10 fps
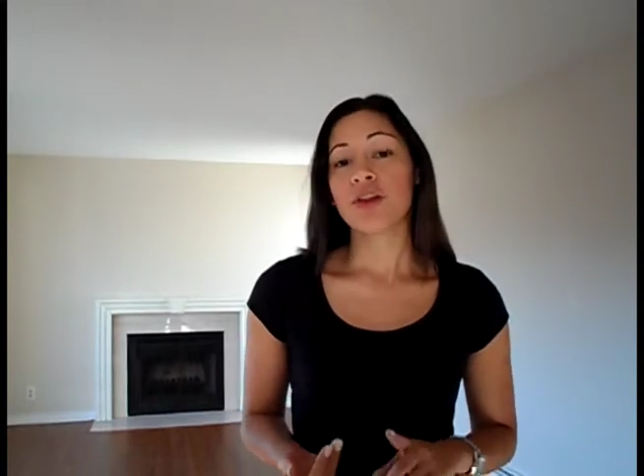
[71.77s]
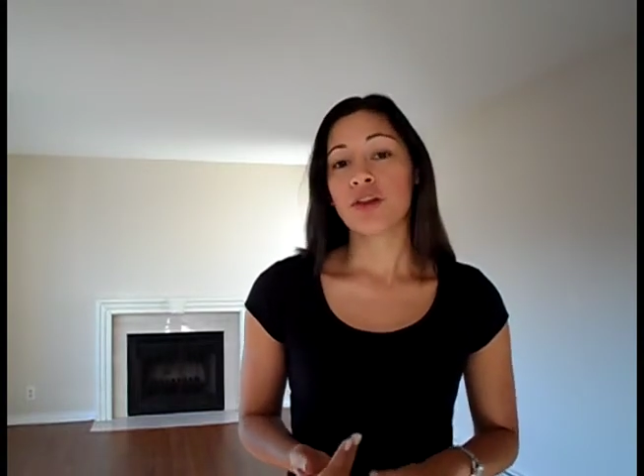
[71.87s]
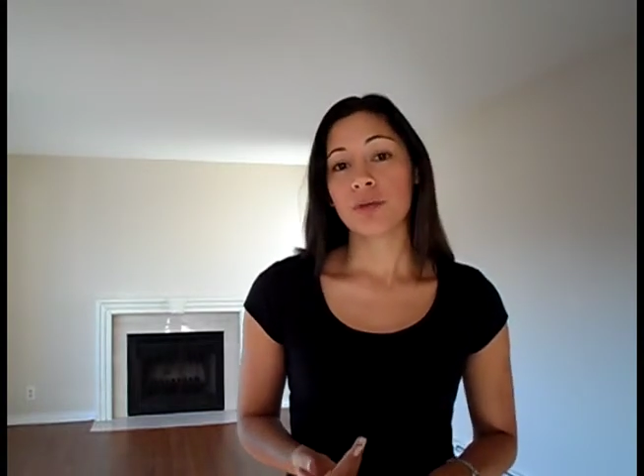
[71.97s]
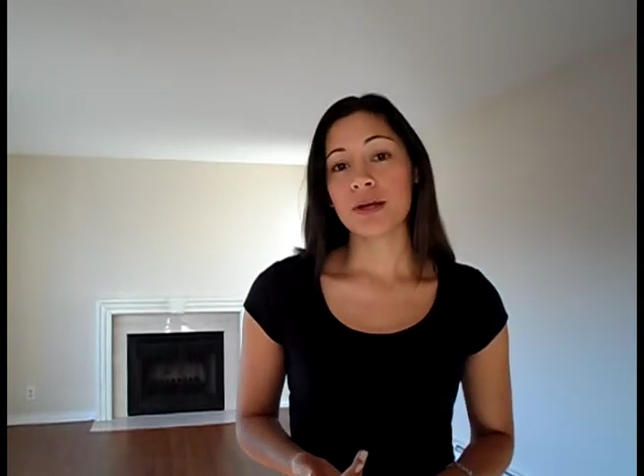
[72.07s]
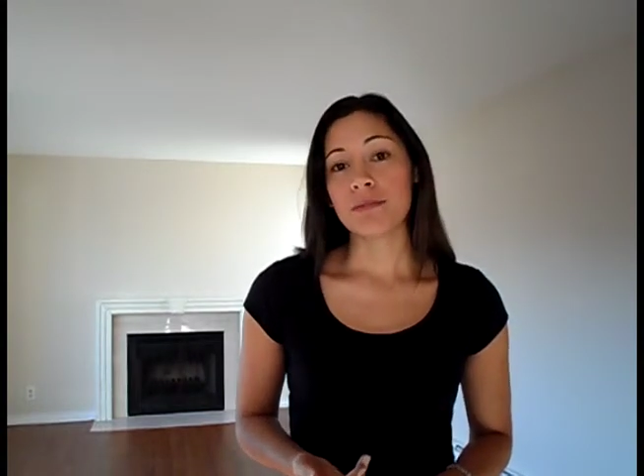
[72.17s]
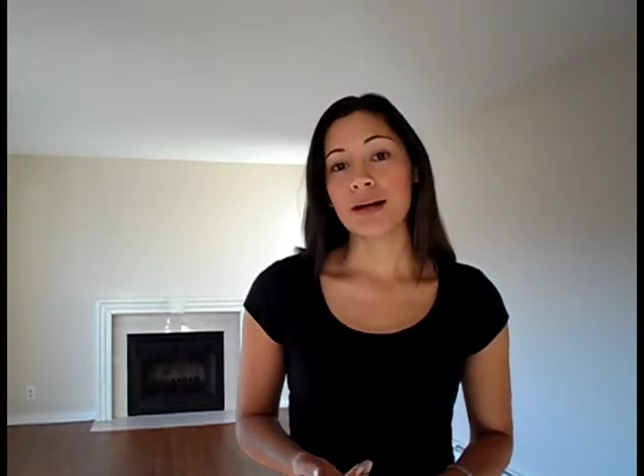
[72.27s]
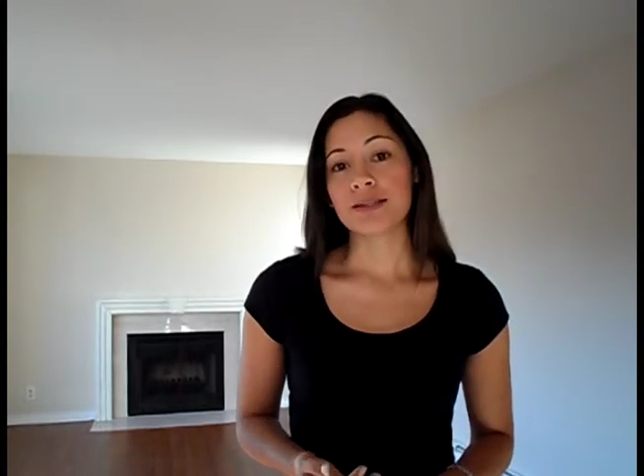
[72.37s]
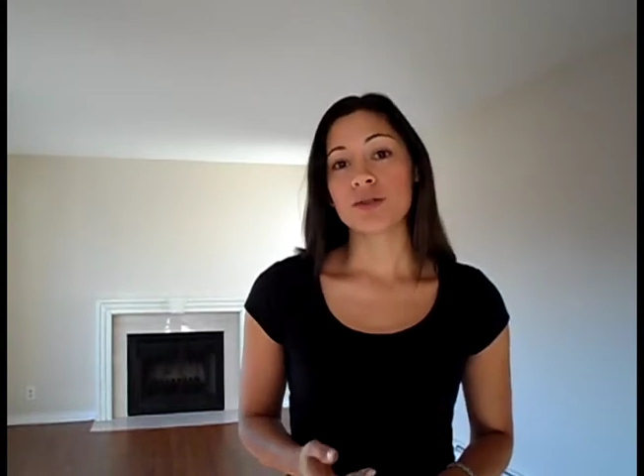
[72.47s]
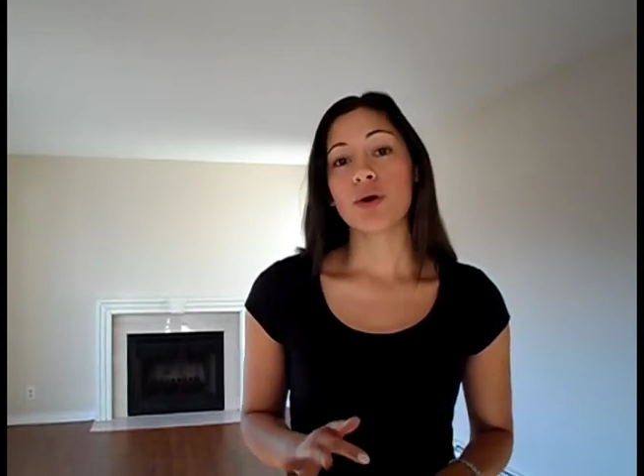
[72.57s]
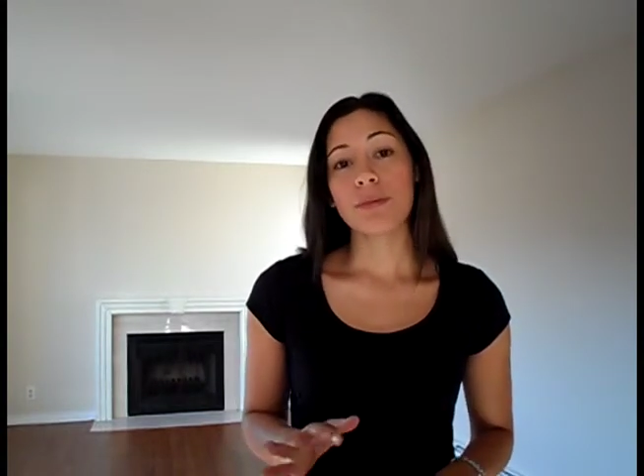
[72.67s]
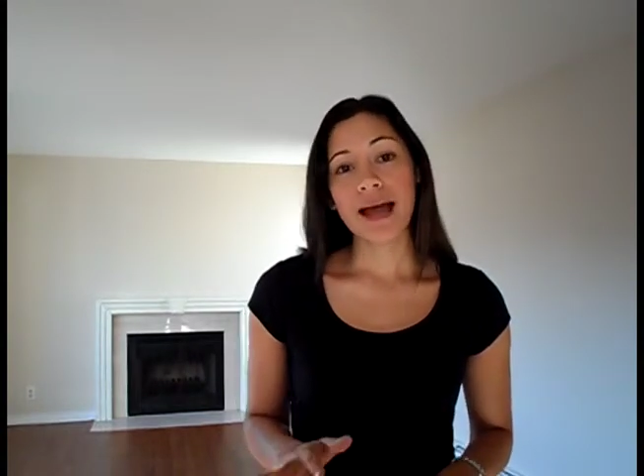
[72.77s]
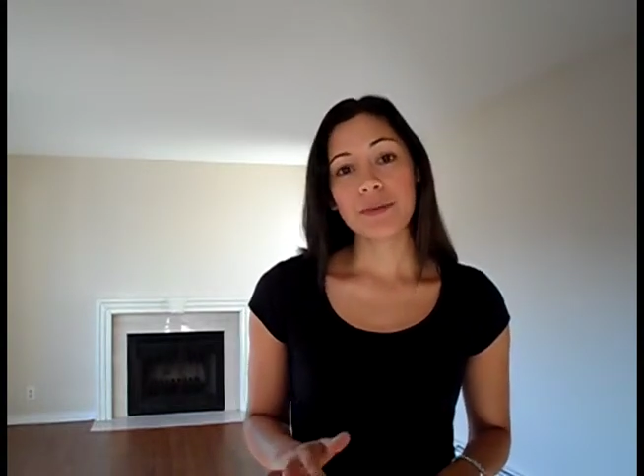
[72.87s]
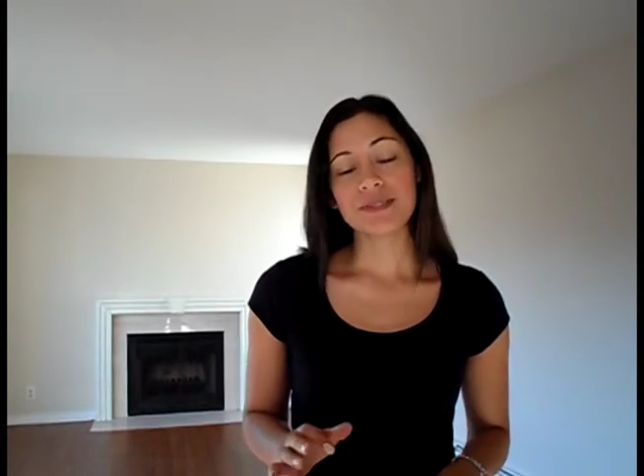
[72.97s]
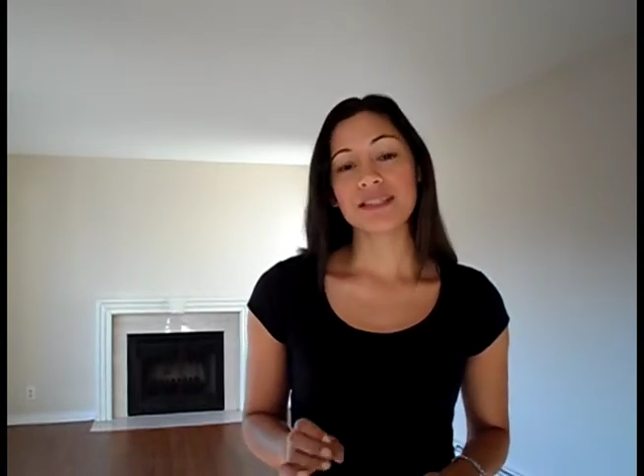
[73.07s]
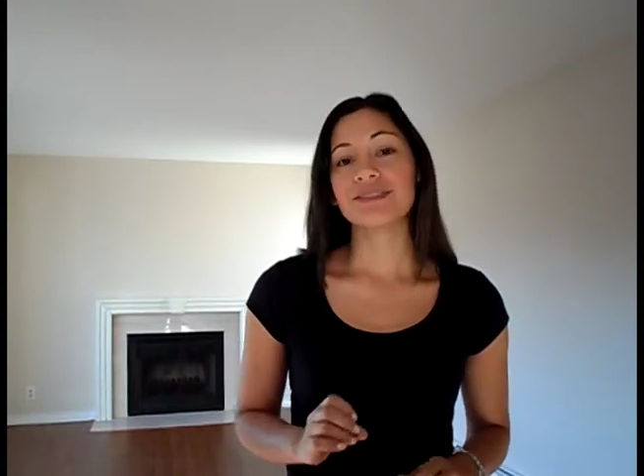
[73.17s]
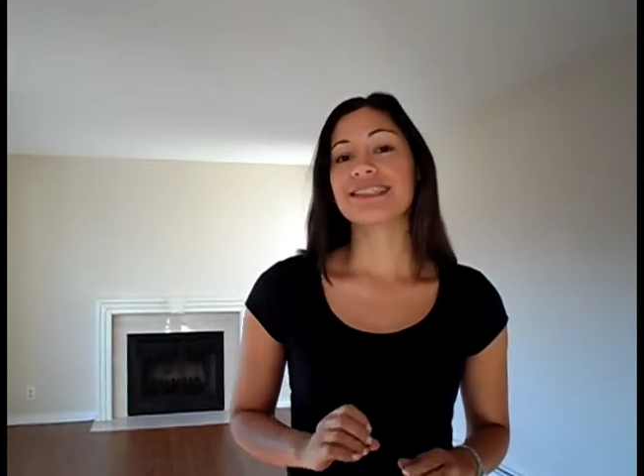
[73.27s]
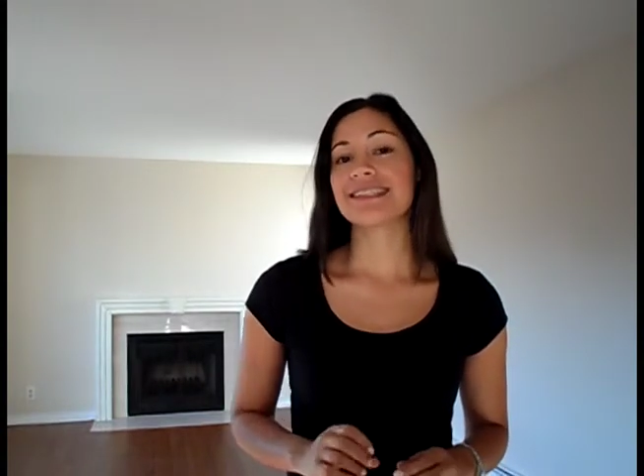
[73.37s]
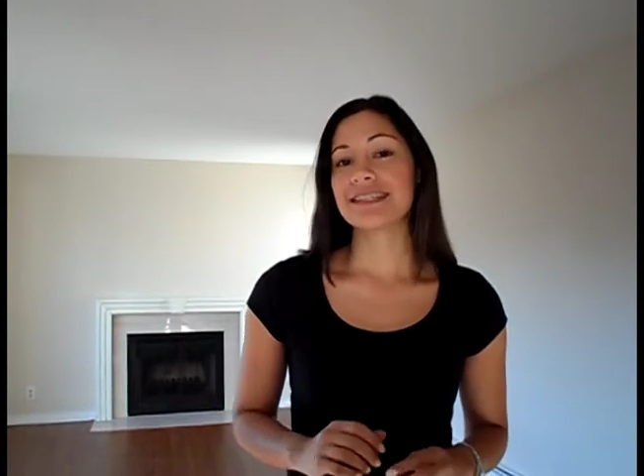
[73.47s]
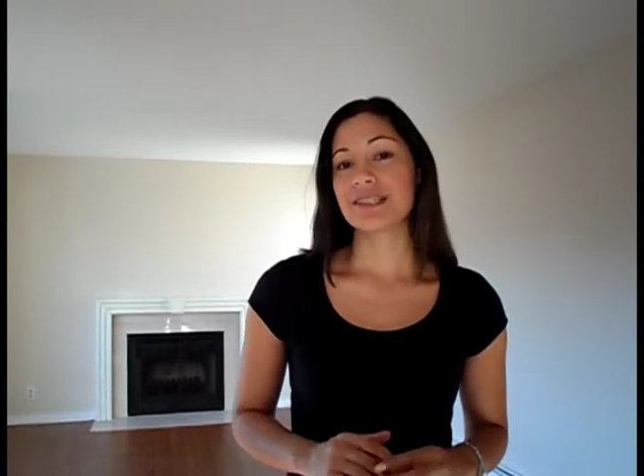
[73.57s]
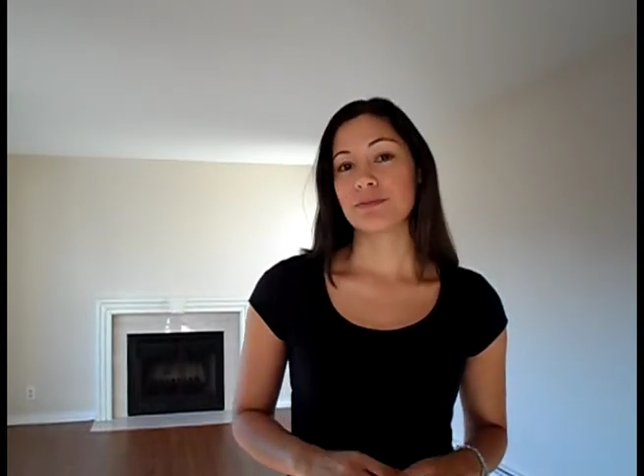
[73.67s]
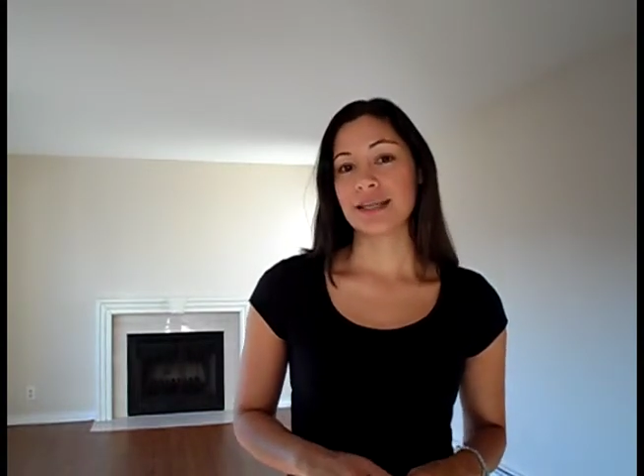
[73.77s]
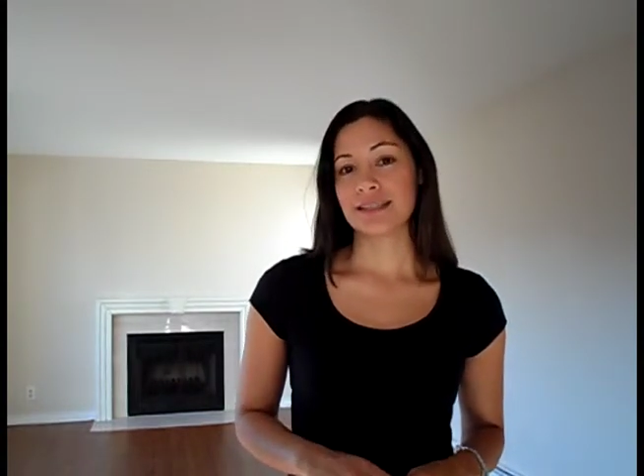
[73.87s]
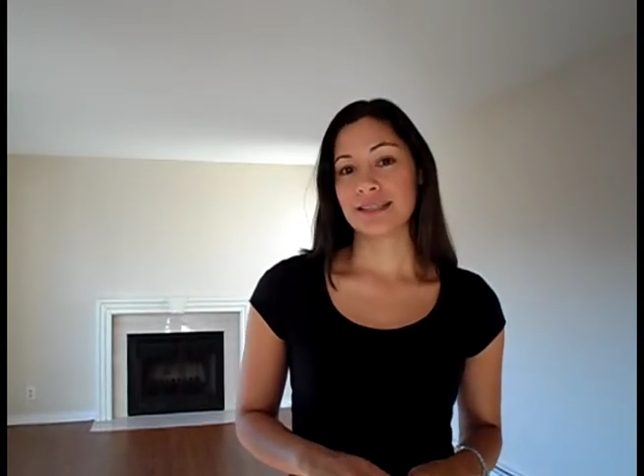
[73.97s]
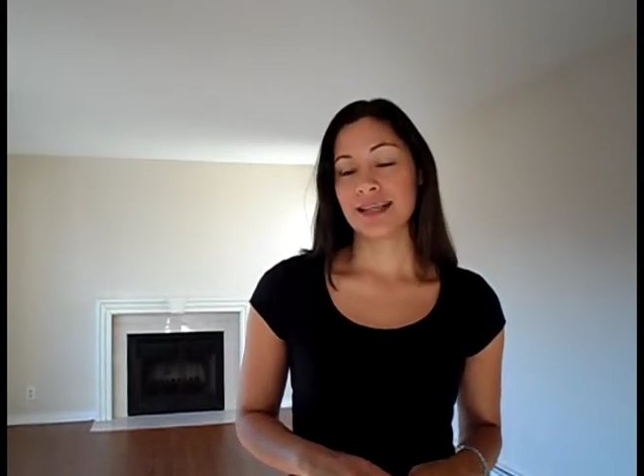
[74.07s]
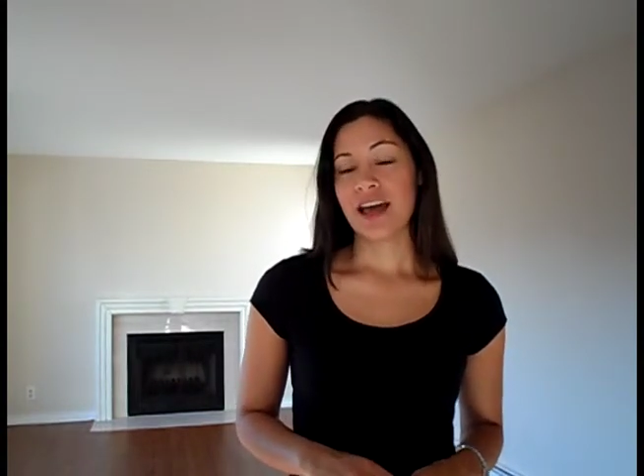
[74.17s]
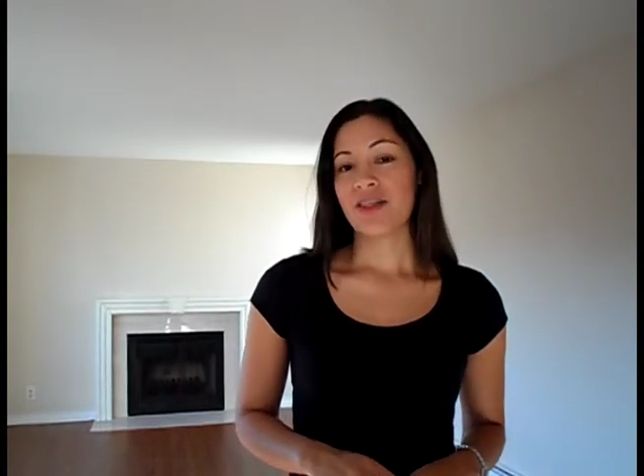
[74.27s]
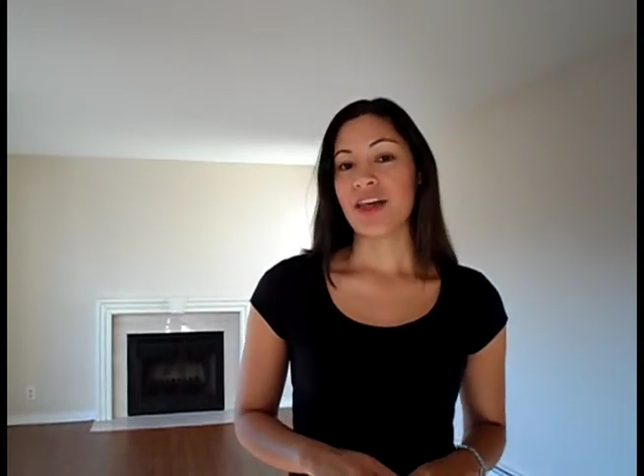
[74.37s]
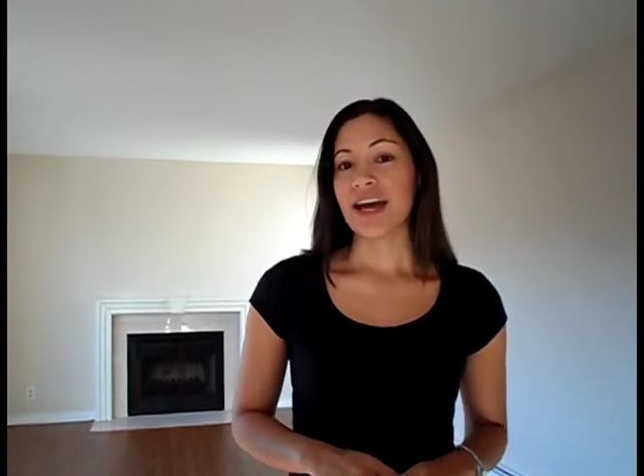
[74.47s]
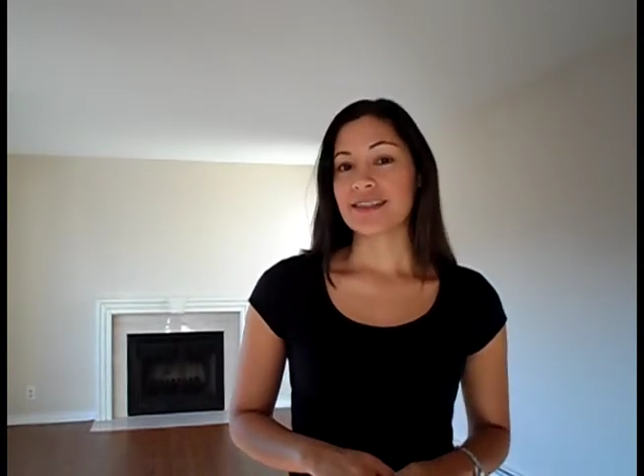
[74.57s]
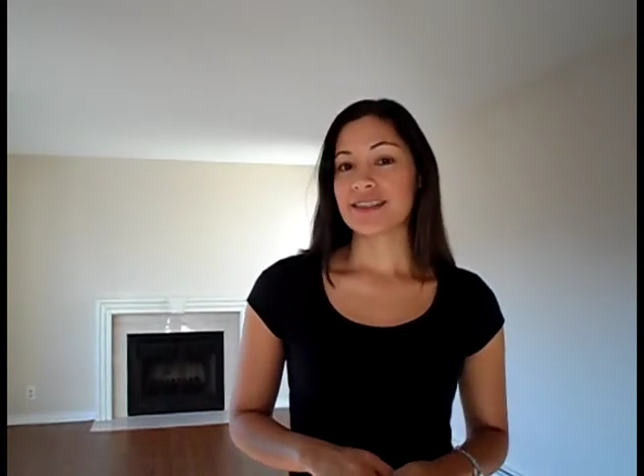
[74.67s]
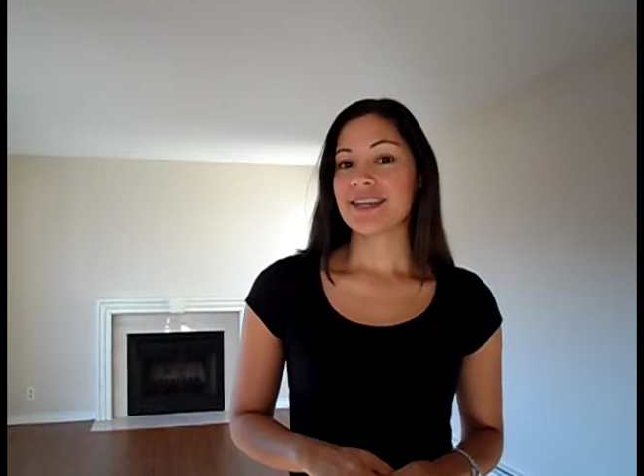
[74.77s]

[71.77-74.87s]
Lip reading: 3 months, or perhaps even 6 months that